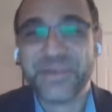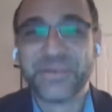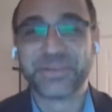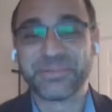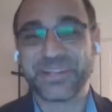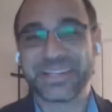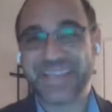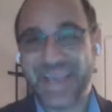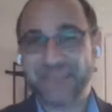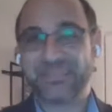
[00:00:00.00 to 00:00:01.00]
with what has
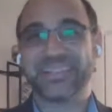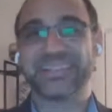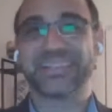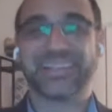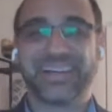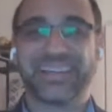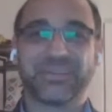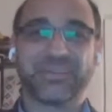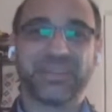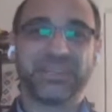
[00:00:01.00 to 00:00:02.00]
happened, I
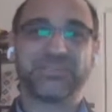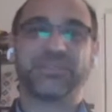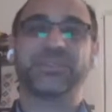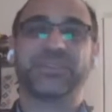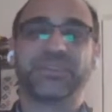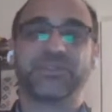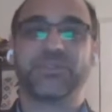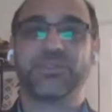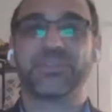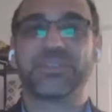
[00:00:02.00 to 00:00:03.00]
think we need to
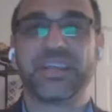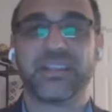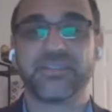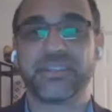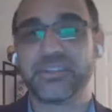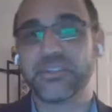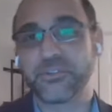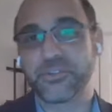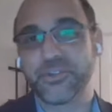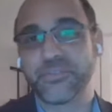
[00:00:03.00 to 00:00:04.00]
introduce the elephant in the
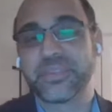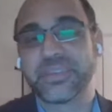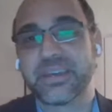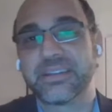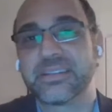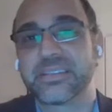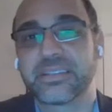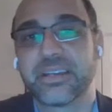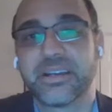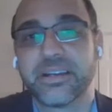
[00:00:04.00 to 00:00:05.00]
room that is
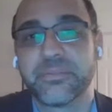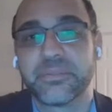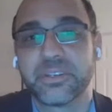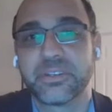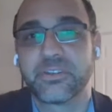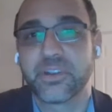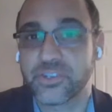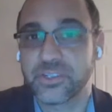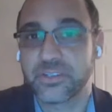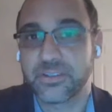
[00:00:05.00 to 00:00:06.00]
uh, the
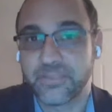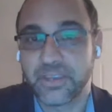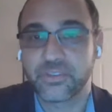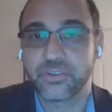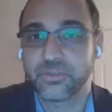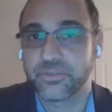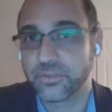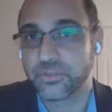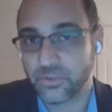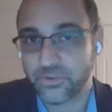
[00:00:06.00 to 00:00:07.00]
Russian invasion of
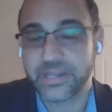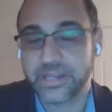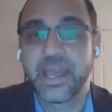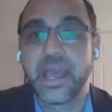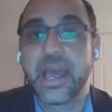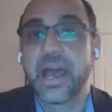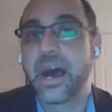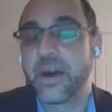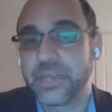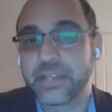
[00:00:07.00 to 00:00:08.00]
Ukraine,
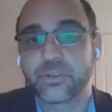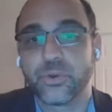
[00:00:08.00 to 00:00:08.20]
how that's going